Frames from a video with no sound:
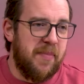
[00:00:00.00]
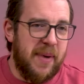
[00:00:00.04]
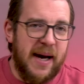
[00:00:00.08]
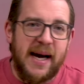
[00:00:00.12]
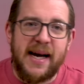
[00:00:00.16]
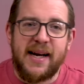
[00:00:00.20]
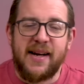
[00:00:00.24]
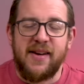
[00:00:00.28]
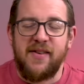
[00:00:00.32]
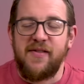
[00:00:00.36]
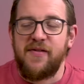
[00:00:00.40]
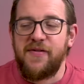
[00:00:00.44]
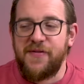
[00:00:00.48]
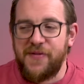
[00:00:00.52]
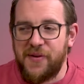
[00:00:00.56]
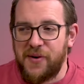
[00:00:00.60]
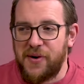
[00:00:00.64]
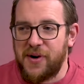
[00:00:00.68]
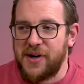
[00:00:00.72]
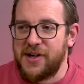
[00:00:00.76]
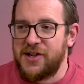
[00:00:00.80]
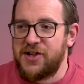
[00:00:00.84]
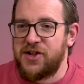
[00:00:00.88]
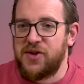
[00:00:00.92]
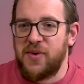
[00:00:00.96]
back and
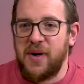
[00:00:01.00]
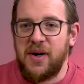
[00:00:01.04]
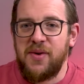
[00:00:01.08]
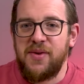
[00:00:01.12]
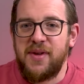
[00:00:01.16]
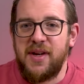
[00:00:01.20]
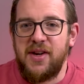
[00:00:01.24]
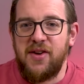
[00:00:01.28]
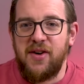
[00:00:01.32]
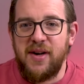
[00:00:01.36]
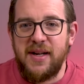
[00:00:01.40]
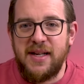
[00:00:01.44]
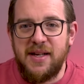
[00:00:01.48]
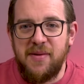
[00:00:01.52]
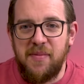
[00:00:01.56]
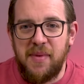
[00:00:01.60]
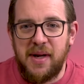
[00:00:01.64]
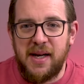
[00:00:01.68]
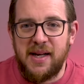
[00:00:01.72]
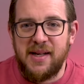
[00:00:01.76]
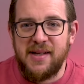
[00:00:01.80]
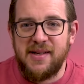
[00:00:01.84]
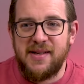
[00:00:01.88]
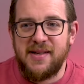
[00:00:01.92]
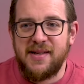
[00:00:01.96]
forth throughout the 90
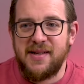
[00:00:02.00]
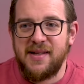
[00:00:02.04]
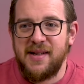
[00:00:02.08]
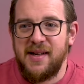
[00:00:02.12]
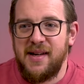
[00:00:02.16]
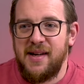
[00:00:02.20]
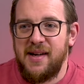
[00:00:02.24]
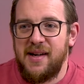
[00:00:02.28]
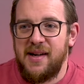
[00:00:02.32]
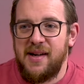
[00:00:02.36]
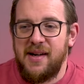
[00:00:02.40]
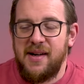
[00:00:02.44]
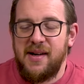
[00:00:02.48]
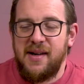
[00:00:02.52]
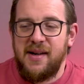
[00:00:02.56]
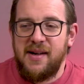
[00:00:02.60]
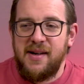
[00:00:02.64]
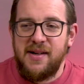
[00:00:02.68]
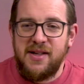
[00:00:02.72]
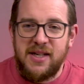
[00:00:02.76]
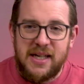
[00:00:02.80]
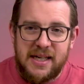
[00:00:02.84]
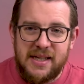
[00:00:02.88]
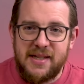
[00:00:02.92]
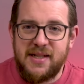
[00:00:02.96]
minutes.
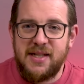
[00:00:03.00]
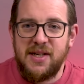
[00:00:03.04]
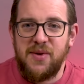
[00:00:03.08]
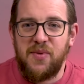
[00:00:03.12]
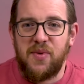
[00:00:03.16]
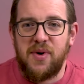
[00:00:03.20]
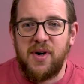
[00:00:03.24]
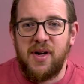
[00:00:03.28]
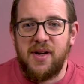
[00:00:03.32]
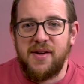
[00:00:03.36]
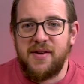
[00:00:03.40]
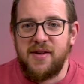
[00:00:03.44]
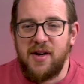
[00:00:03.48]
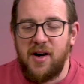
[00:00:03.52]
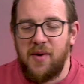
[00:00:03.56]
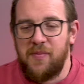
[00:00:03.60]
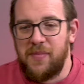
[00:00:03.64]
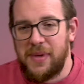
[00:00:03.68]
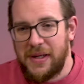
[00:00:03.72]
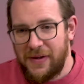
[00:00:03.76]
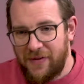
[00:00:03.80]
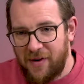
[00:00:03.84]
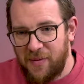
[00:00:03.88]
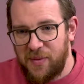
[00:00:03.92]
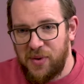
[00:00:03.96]
Chelsea were on top.
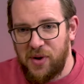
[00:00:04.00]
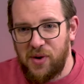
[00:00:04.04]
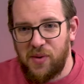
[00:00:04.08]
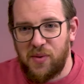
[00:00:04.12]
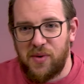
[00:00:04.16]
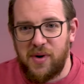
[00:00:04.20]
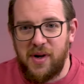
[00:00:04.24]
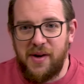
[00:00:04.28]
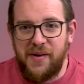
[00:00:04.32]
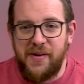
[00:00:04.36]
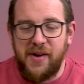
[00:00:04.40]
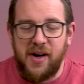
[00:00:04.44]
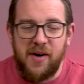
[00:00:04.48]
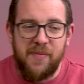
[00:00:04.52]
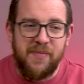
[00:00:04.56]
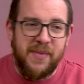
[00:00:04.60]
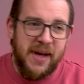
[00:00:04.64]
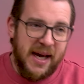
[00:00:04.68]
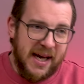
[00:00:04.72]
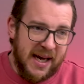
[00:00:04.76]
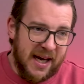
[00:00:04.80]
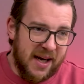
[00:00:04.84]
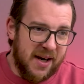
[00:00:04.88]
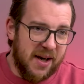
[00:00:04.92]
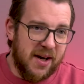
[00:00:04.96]
Liverpool were on top.
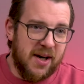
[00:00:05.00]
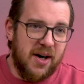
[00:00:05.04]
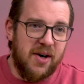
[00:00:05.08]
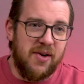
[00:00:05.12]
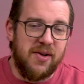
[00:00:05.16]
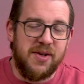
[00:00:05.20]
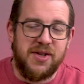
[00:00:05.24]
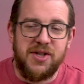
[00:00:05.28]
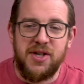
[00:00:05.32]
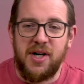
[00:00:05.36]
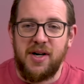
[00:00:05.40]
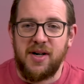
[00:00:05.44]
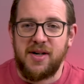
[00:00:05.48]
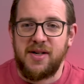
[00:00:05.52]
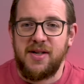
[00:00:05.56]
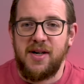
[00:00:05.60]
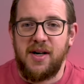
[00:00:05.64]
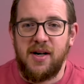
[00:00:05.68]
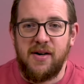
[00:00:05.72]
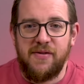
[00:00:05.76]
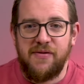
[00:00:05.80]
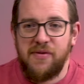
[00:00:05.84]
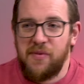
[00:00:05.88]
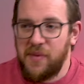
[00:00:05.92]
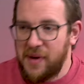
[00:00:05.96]
They had a goal chalked
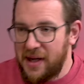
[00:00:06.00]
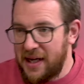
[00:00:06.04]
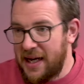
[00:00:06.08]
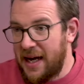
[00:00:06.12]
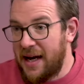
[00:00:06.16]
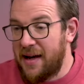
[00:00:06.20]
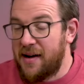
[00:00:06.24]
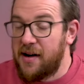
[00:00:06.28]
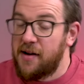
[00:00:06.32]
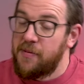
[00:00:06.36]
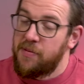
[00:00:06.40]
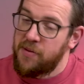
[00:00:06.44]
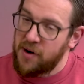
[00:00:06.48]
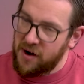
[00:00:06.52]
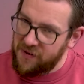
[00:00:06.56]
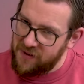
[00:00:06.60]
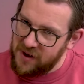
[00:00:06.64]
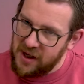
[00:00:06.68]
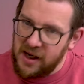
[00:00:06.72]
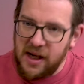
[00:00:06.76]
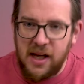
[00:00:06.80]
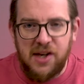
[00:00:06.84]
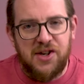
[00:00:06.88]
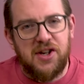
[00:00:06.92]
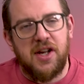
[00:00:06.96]
off. We had a
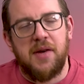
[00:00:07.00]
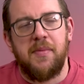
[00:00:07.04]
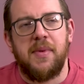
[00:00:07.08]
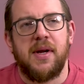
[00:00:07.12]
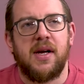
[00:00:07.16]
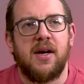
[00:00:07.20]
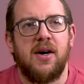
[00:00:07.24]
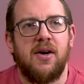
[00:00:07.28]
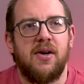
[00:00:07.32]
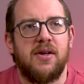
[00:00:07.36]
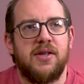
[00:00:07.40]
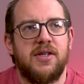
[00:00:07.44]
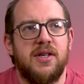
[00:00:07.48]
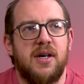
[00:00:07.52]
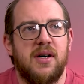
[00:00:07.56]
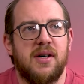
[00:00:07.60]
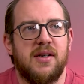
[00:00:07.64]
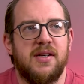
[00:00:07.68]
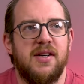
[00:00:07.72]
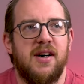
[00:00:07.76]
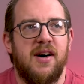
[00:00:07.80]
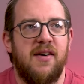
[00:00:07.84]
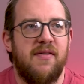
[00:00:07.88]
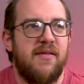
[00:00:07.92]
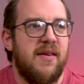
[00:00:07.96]
perfectly legitimate goal
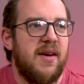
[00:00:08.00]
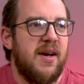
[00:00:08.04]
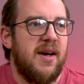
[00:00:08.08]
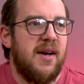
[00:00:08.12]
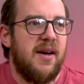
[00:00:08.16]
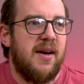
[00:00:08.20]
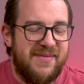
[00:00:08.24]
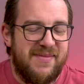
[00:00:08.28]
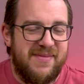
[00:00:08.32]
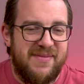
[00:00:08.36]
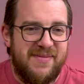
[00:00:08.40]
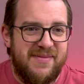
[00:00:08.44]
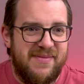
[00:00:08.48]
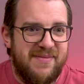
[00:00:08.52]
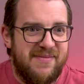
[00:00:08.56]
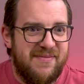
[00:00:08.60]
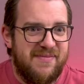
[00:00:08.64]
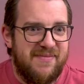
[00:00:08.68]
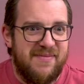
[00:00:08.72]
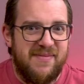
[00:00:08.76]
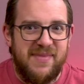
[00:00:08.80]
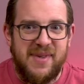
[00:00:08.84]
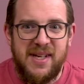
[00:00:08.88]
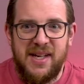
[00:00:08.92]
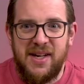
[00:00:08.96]
chalked off.
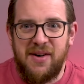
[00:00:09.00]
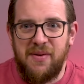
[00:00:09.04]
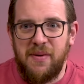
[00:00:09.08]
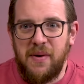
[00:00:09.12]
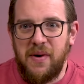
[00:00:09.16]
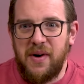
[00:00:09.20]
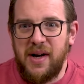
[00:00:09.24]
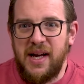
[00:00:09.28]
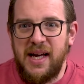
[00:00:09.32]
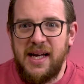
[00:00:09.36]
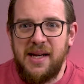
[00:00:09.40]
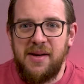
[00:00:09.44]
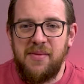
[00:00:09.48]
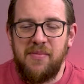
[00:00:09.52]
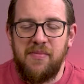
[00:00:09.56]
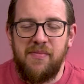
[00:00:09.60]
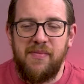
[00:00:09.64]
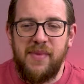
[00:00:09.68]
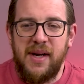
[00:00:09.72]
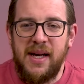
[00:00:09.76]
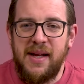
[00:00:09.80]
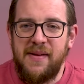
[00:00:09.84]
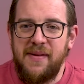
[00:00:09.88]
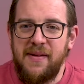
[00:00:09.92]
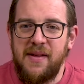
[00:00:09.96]
You know, we were hitting
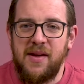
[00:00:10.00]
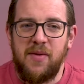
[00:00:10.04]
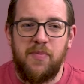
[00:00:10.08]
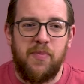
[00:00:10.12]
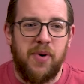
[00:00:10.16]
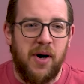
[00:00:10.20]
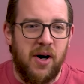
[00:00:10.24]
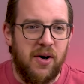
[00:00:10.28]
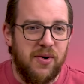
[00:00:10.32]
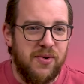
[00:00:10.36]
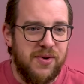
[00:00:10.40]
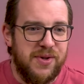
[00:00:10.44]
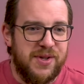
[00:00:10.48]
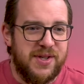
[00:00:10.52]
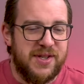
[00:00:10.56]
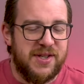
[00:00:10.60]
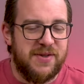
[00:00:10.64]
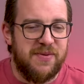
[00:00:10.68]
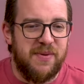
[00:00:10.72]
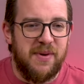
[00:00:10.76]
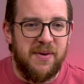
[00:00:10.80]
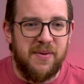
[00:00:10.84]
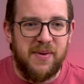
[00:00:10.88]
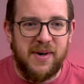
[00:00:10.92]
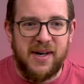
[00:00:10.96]
the post.
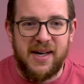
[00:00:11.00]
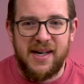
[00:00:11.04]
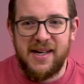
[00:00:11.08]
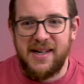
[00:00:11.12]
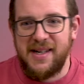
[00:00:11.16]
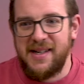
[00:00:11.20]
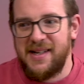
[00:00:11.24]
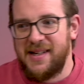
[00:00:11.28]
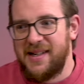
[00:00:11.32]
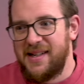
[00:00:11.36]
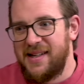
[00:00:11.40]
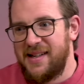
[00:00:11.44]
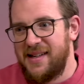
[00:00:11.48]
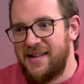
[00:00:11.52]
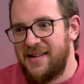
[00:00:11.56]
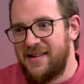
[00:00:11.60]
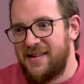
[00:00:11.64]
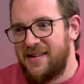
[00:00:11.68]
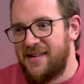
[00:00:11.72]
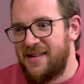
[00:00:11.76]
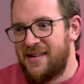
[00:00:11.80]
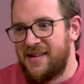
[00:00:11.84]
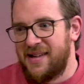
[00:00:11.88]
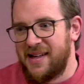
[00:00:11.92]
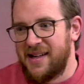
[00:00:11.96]
We were
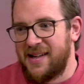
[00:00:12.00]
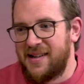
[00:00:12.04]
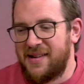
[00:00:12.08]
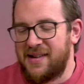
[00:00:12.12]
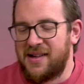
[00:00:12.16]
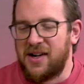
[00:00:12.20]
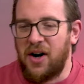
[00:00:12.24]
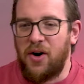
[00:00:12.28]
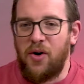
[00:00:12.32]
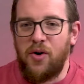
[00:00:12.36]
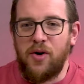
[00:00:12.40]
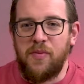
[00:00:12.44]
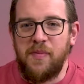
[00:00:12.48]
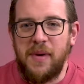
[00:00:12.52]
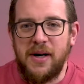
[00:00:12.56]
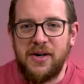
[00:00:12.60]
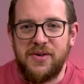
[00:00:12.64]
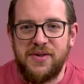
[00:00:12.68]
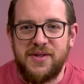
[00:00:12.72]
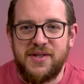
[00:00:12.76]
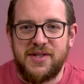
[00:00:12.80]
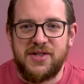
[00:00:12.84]
like goal mouth